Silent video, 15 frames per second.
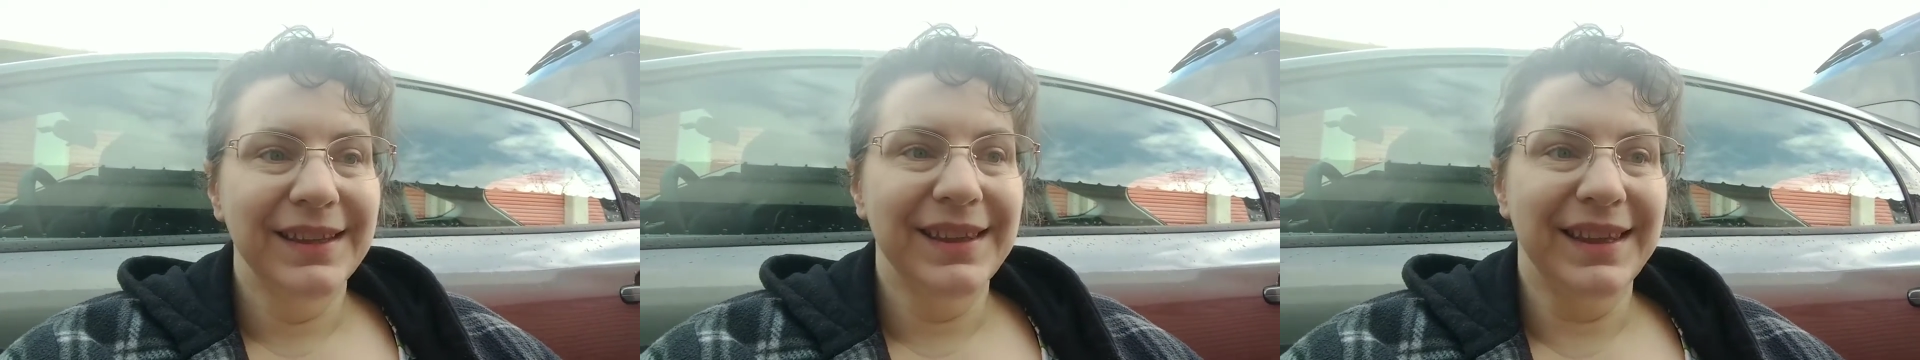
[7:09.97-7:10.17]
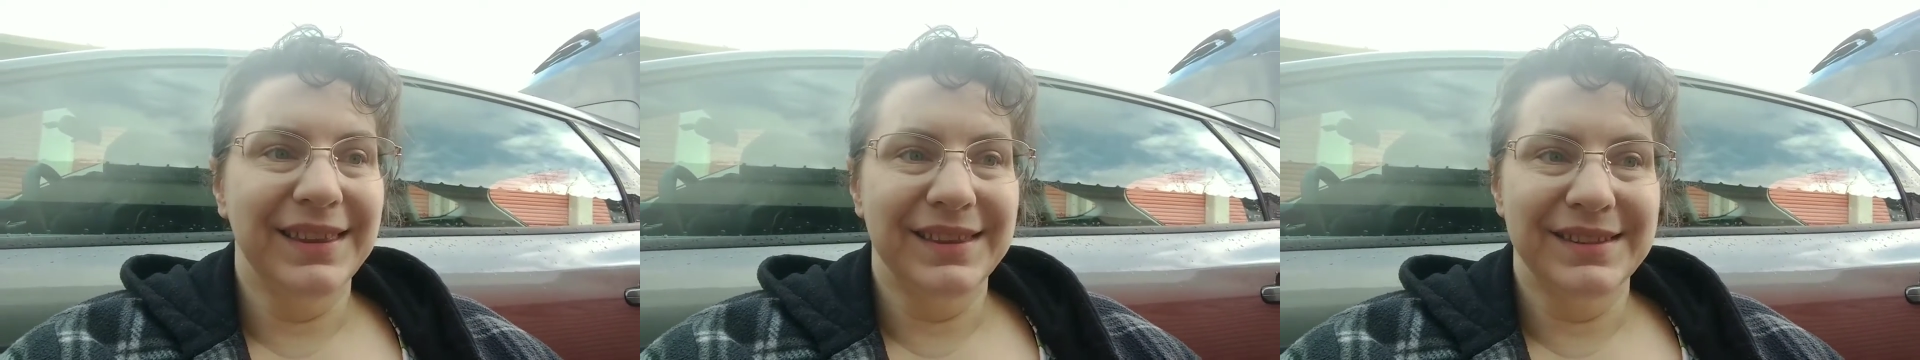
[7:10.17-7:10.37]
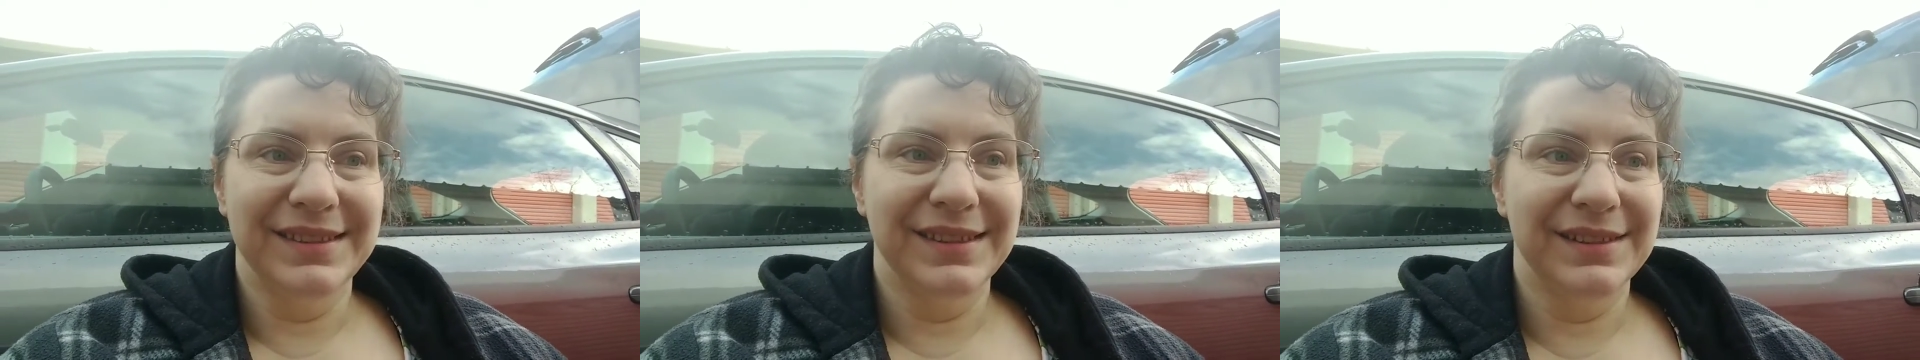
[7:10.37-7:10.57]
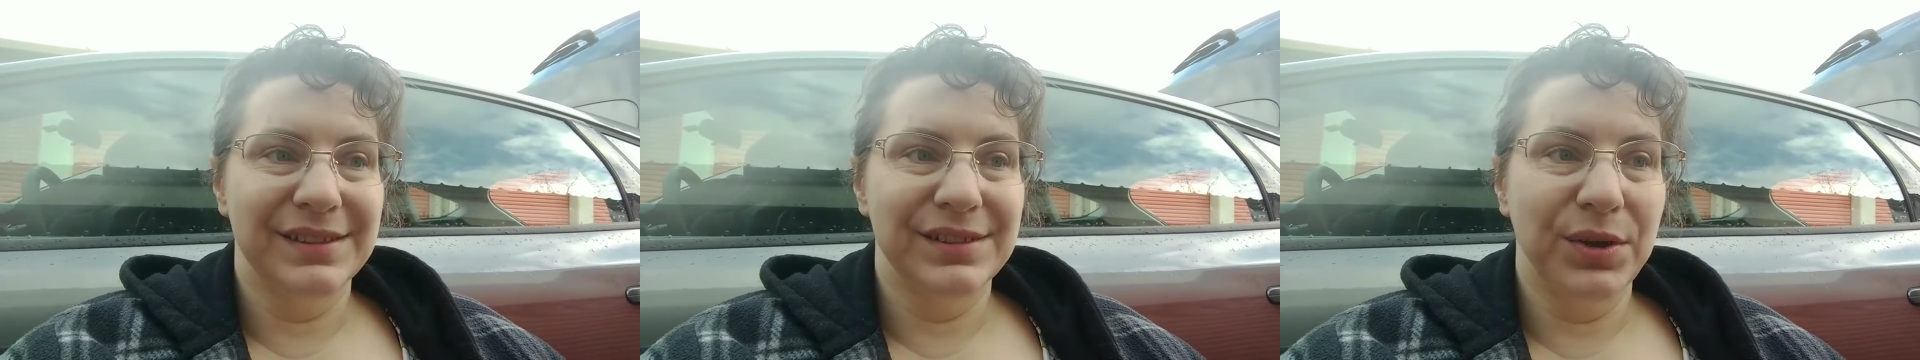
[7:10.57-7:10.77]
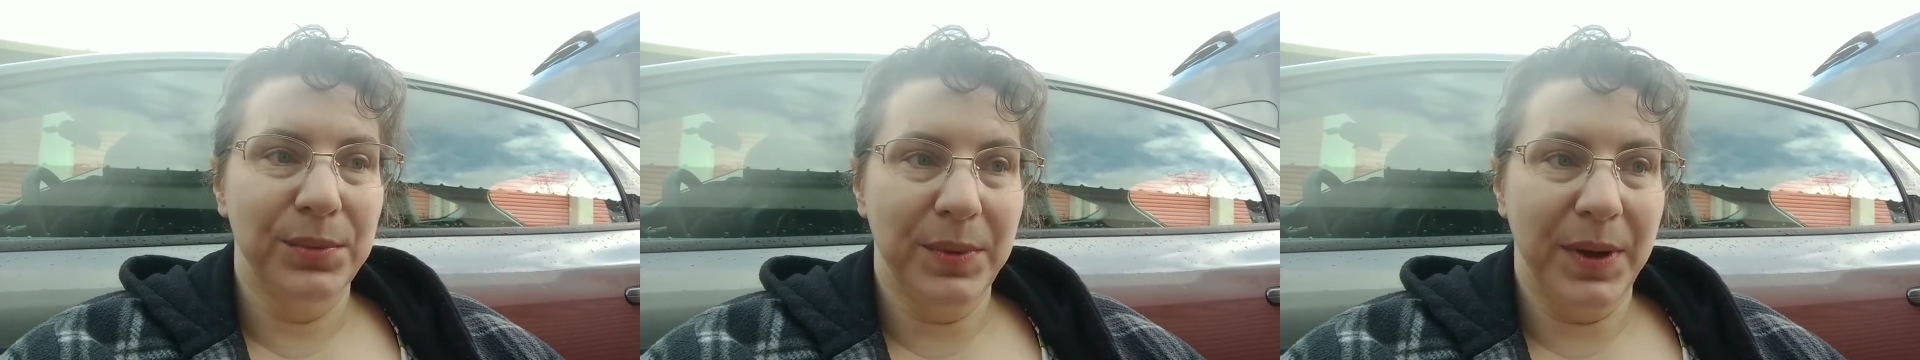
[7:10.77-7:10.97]
Like, this is
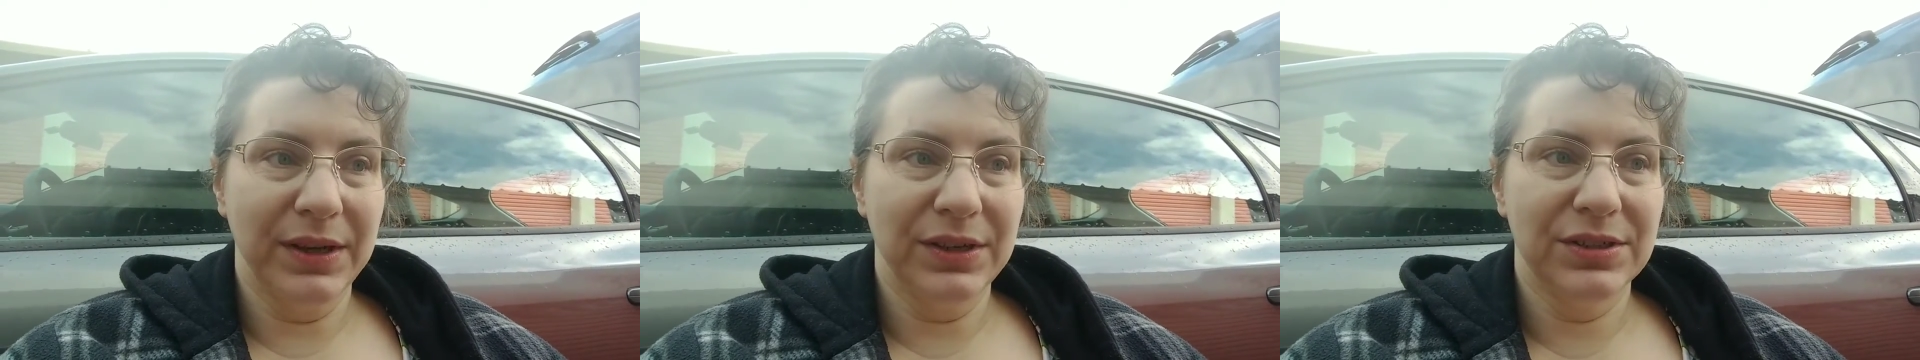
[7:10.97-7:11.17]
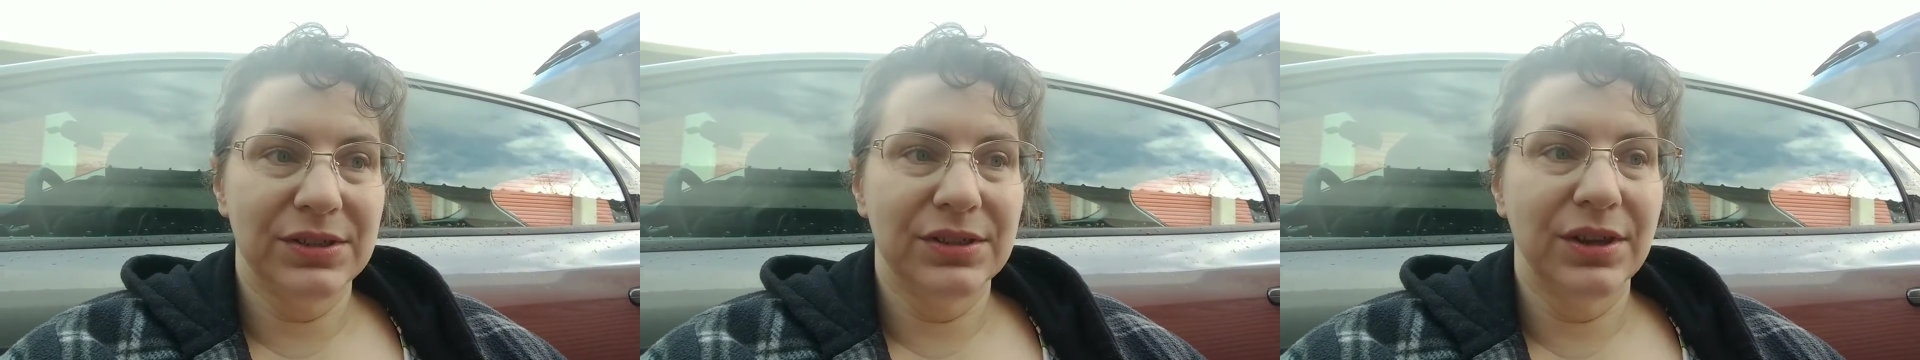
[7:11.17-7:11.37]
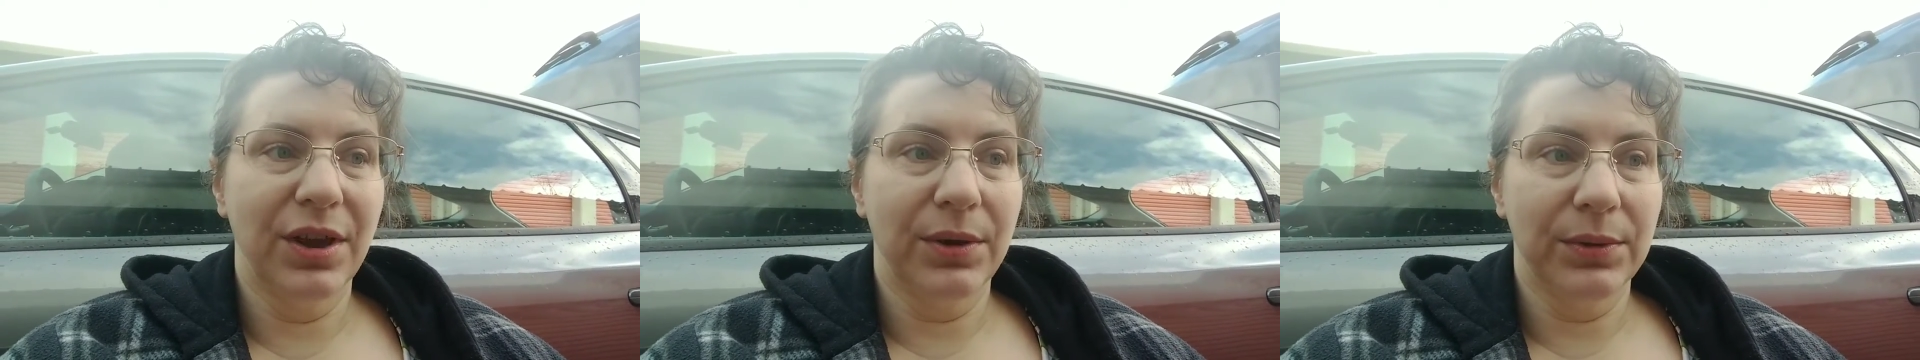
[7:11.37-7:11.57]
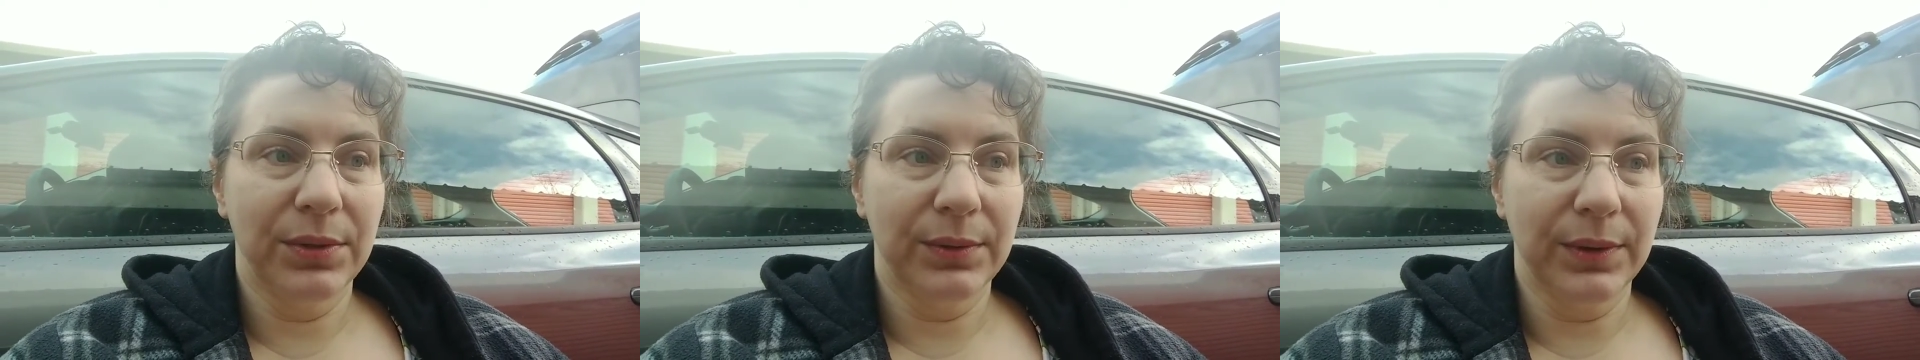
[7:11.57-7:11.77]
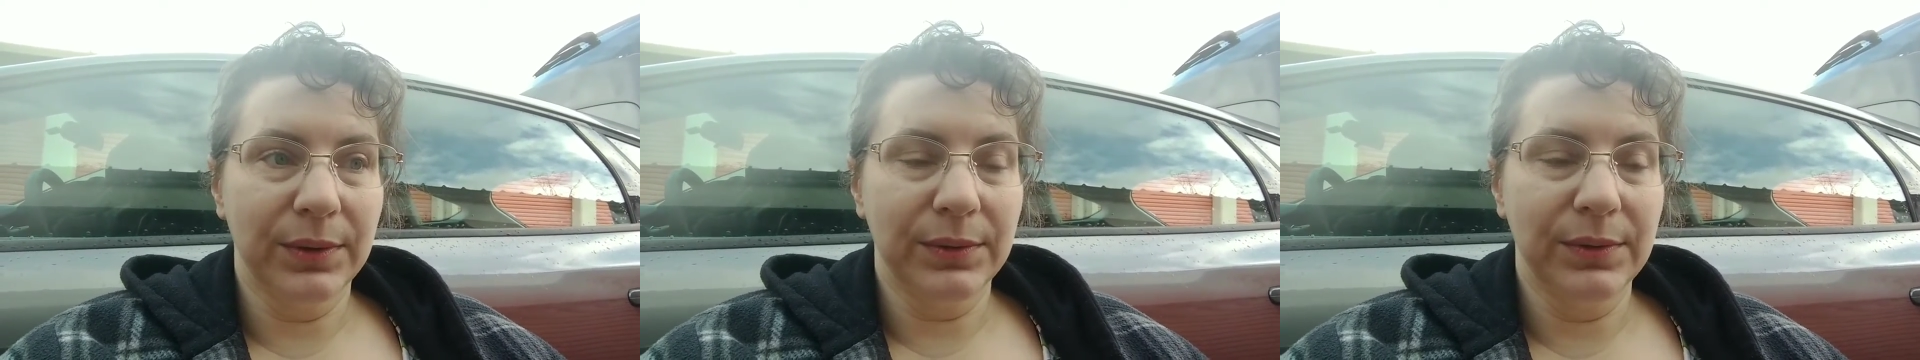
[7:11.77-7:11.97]
so much to go
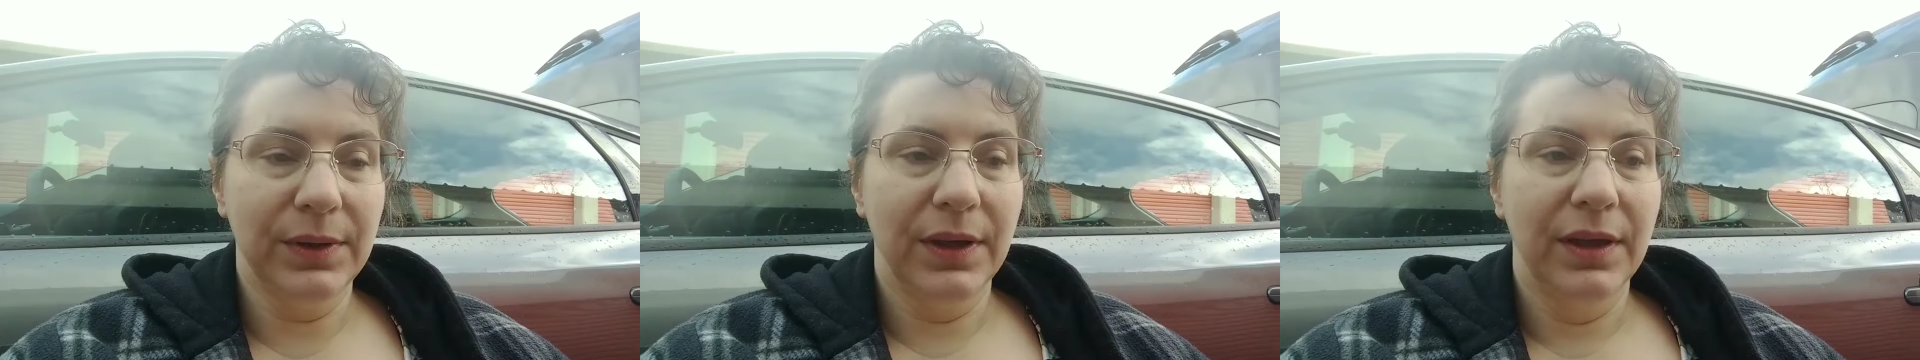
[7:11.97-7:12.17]
through.